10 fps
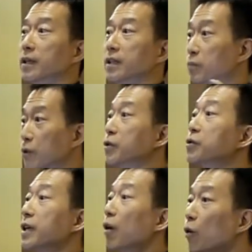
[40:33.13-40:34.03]
They produce
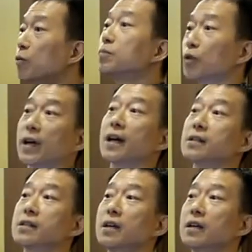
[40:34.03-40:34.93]
their own
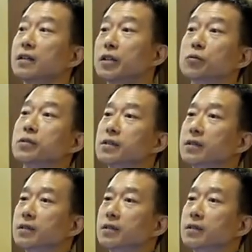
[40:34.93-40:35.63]
broadcast news.